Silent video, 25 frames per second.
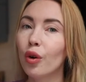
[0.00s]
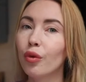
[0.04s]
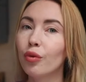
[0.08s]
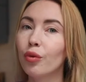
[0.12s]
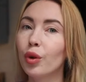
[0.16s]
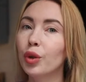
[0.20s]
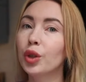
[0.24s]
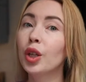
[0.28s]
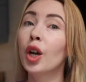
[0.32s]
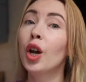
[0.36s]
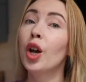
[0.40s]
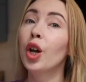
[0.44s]

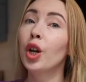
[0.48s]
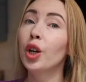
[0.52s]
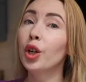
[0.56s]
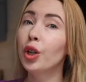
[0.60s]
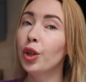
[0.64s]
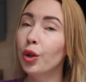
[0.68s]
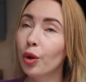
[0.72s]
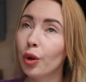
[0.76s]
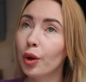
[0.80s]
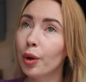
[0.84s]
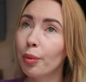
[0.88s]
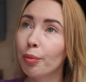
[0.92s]
what
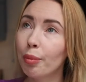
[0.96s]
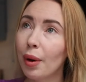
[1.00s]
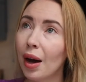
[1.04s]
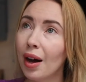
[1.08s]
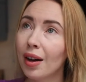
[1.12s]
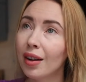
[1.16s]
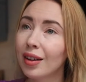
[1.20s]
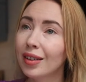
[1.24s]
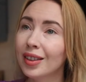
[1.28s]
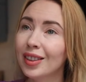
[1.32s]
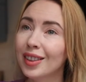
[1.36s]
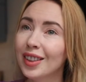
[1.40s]
your
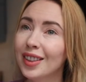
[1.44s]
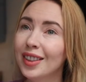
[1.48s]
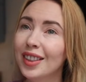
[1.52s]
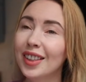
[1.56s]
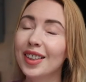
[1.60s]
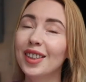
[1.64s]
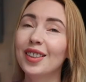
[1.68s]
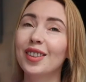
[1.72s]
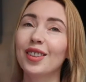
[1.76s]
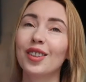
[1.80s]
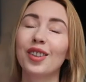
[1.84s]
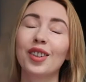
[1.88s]
parents
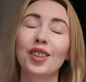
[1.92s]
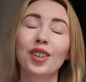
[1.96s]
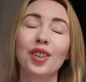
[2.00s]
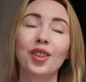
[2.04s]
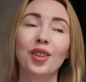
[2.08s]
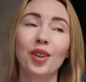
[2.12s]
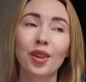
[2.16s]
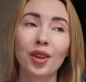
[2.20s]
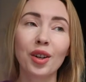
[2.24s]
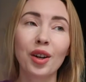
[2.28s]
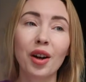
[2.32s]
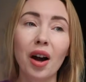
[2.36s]
did or
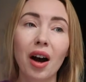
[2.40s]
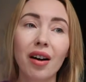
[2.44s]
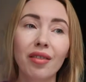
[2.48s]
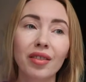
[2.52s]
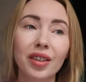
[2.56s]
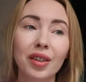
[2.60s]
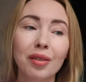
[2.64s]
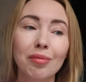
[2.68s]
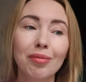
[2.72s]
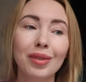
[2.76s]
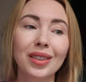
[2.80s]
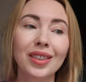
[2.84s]
your
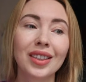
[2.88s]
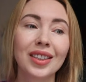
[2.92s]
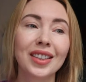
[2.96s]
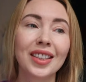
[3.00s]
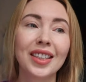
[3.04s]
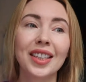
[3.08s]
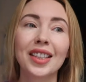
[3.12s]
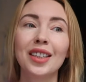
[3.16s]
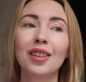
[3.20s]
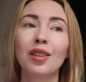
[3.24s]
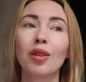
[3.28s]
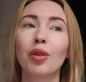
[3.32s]
government
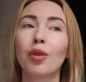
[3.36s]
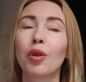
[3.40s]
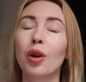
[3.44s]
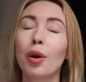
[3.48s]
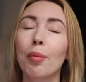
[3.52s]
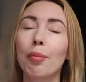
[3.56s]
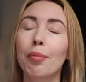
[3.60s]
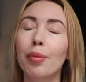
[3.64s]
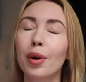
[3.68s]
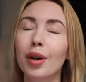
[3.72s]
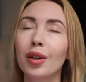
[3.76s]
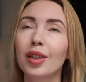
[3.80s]
did or
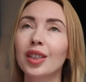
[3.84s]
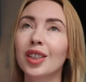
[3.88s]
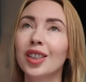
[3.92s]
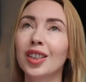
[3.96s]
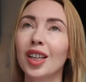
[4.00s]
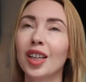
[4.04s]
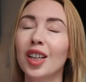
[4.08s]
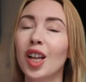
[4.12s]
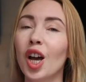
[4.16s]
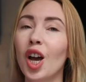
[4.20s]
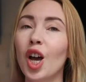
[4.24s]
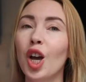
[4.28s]
a
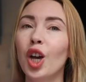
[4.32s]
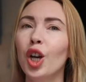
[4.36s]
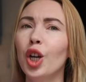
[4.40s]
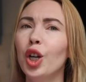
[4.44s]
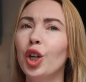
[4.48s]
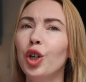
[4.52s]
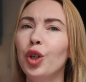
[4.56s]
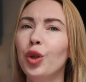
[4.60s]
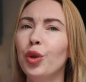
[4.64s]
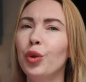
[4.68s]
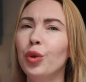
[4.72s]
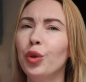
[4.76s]
person
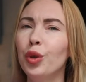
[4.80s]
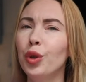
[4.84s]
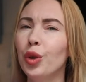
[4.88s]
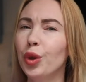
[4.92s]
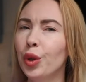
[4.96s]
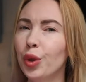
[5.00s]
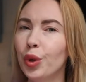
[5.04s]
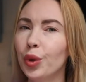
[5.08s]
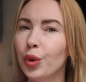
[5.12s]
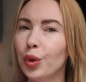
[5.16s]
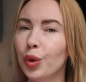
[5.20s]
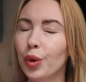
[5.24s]
you
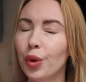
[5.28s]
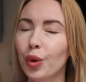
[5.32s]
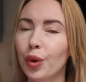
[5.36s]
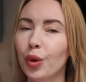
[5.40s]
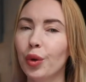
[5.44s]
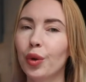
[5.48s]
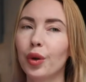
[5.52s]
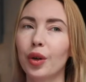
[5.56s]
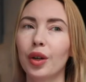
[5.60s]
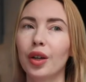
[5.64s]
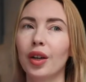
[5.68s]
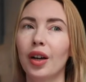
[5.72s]
knew
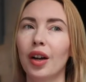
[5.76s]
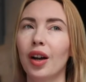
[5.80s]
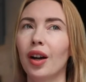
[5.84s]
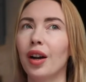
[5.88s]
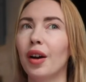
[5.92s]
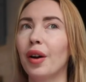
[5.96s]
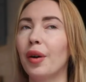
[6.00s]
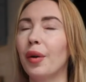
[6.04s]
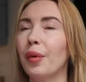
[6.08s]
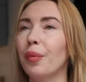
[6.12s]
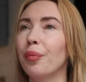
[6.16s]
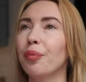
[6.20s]
or
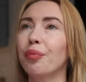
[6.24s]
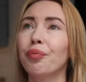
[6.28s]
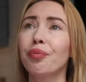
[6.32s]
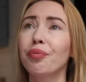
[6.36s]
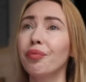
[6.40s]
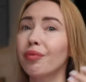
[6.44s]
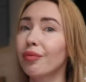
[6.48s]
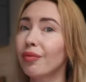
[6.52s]
um,